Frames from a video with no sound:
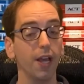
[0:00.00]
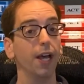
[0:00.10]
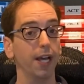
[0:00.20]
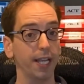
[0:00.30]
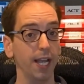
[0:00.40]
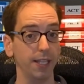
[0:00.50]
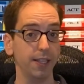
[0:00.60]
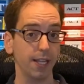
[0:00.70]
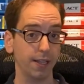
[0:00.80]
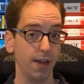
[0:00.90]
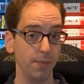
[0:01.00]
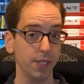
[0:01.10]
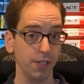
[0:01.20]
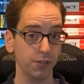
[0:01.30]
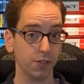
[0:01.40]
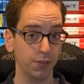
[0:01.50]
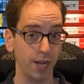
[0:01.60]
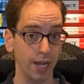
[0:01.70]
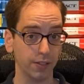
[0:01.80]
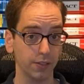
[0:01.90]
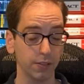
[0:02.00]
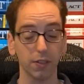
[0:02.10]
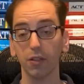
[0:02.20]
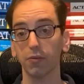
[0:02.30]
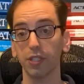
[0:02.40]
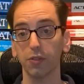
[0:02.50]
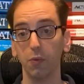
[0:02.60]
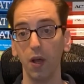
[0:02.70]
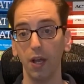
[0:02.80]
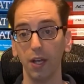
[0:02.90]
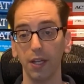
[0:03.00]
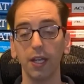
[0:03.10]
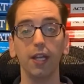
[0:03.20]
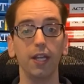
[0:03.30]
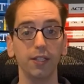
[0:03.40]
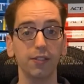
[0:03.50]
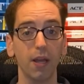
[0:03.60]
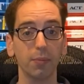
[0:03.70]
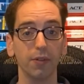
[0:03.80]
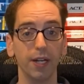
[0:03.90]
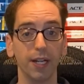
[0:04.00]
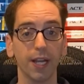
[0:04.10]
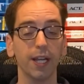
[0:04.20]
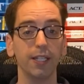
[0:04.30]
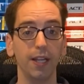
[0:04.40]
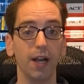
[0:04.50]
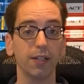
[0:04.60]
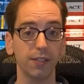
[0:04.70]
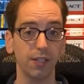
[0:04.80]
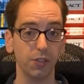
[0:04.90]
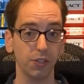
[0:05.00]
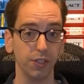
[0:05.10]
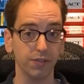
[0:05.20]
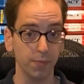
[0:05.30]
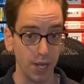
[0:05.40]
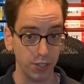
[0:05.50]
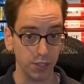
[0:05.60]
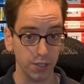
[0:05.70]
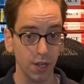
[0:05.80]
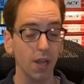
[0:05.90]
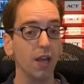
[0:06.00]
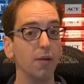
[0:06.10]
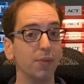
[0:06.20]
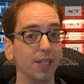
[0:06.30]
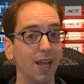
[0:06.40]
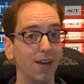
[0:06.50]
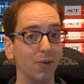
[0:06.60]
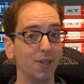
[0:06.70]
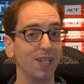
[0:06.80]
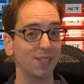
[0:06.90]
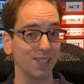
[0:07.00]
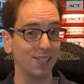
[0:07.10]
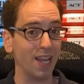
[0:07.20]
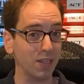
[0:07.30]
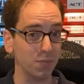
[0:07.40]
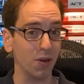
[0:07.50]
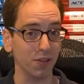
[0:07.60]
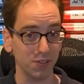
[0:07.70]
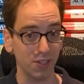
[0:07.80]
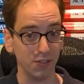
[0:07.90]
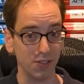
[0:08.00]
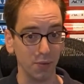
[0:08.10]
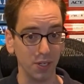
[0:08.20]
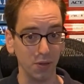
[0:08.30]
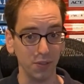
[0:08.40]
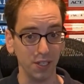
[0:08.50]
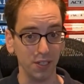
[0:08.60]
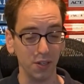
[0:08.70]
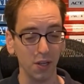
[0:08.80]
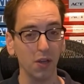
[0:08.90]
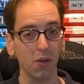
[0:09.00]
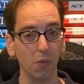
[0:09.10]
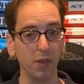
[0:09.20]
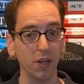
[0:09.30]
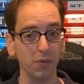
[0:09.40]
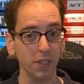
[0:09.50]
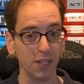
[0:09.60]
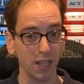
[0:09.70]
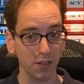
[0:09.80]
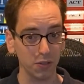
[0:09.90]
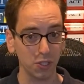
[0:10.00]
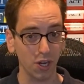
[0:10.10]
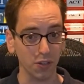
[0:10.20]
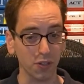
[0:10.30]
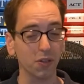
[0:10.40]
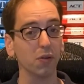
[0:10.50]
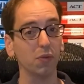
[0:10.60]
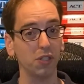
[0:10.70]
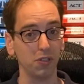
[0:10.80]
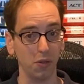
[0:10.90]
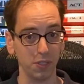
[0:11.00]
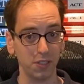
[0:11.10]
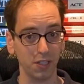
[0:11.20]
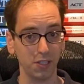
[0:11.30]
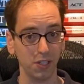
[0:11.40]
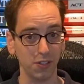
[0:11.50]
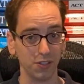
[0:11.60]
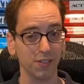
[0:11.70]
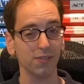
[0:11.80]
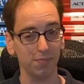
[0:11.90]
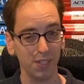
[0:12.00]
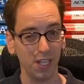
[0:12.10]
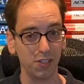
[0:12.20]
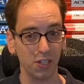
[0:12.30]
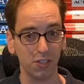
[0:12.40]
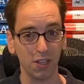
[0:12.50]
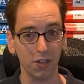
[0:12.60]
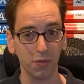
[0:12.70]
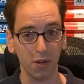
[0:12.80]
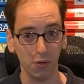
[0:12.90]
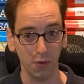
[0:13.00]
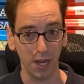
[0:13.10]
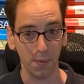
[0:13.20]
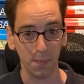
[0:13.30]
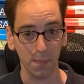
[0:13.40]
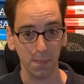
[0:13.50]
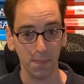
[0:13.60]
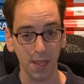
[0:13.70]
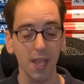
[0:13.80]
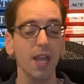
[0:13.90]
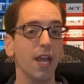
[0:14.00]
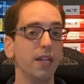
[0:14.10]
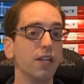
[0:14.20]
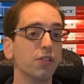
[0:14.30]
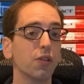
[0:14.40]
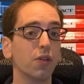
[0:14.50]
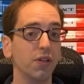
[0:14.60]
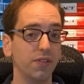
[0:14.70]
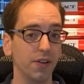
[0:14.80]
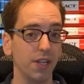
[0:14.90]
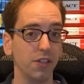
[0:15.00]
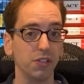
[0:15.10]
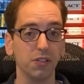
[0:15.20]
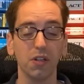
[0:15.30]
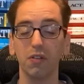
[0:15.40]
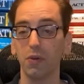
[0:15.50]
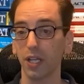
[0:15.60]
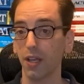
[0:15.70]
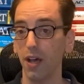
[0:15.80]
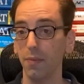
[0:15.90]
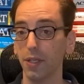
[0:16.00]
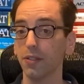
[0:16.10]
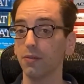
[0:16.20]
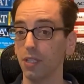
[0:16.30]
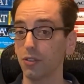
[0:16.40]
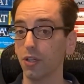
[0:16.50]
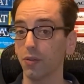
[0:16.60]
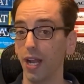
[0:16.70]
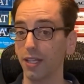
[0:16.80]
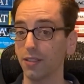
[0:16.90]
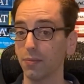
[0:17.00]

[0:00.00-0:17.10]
Again, that comma is correct. The reason why, it is separating not essential information. But now, it's the second part of the sentence that we don't need. We don't need that little chunk, which is always delicious. It's just a little throwaway. And here's a third variation of when a comma is correct.